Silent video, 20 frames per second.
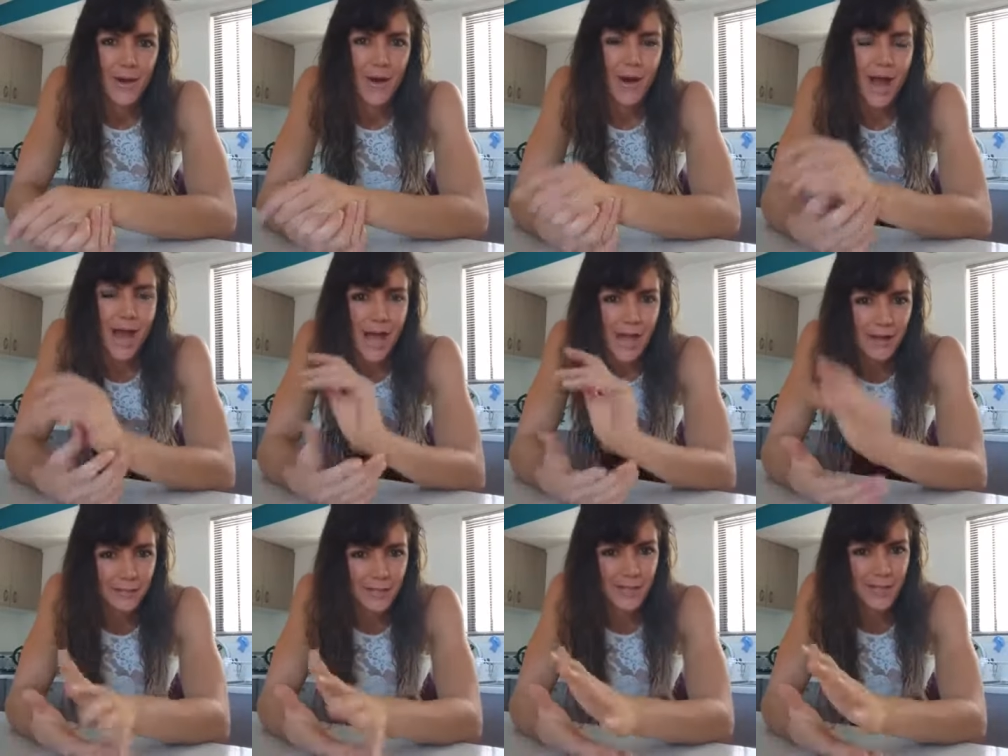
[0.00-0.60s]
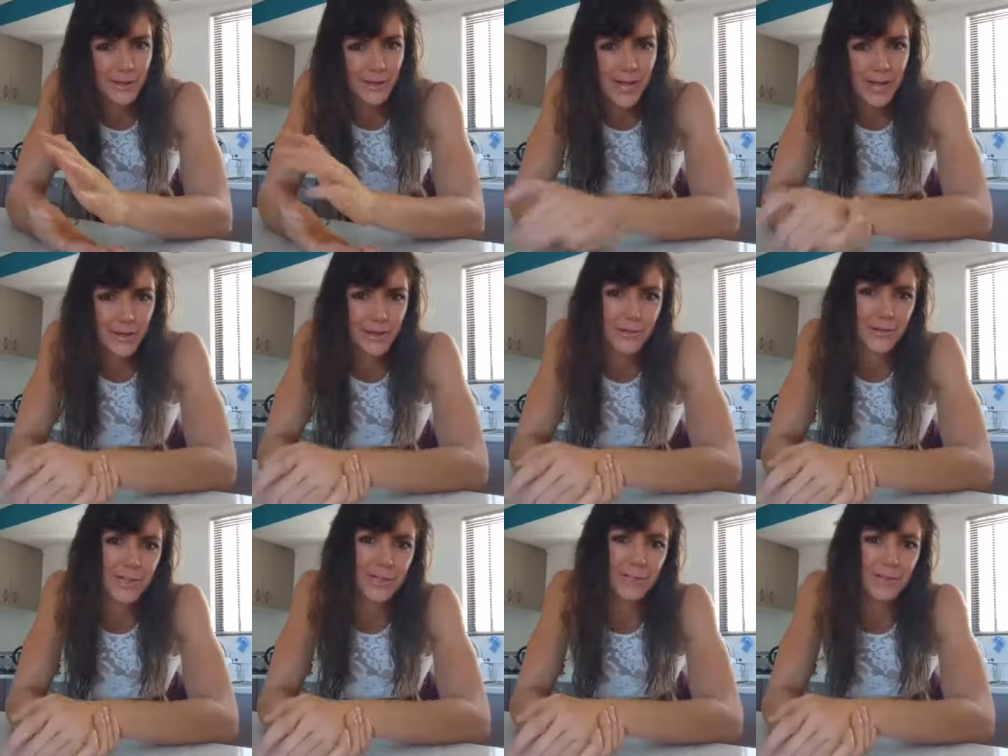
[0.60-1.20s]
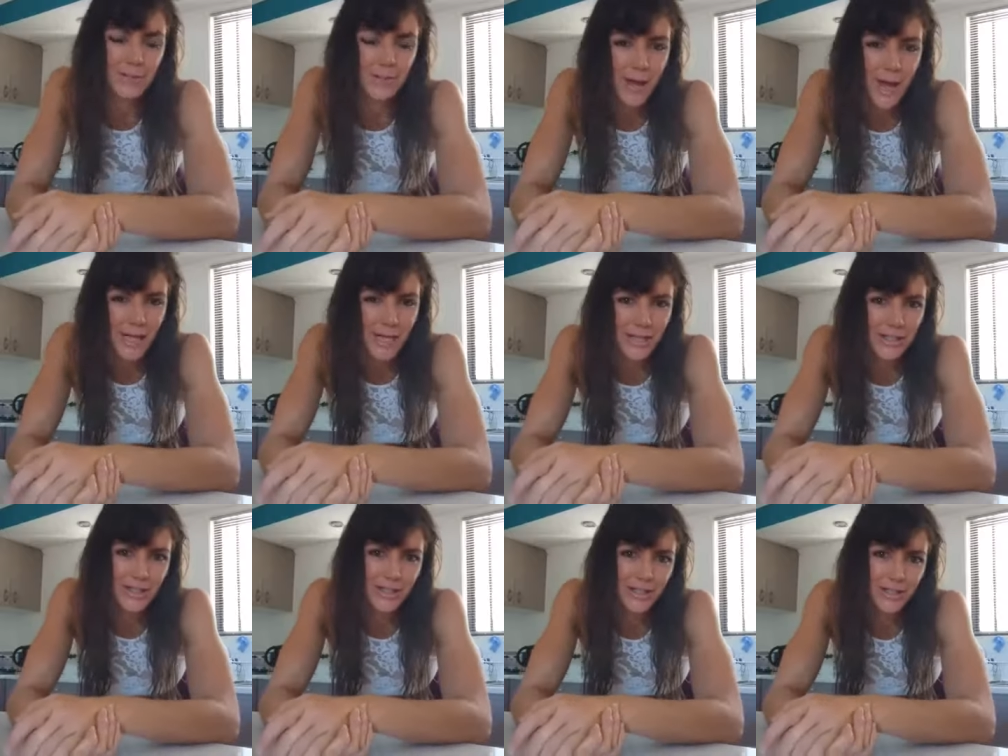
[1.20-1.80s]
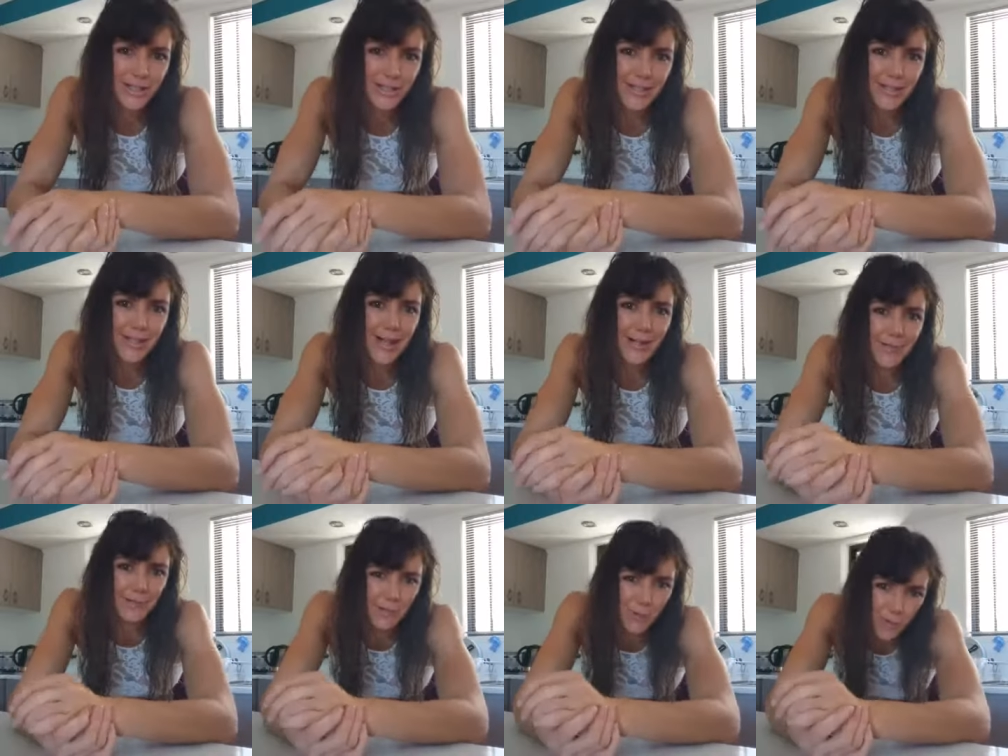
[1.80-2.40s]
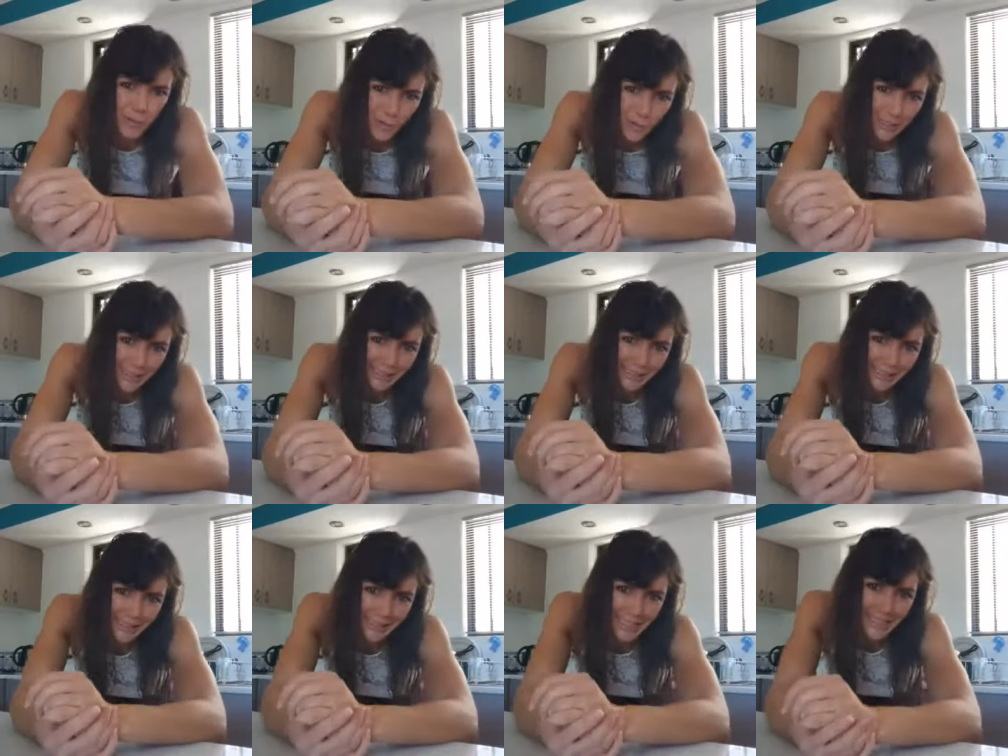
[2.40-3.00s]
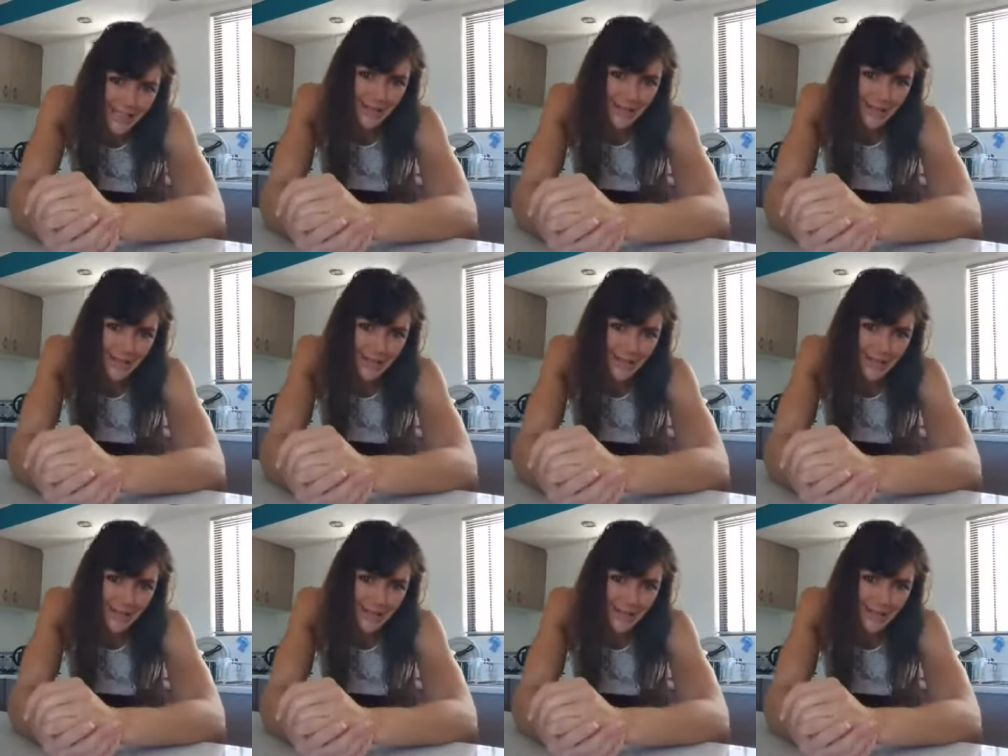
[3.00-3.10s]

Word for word: I have sold out of Christmas packages, unfortunately.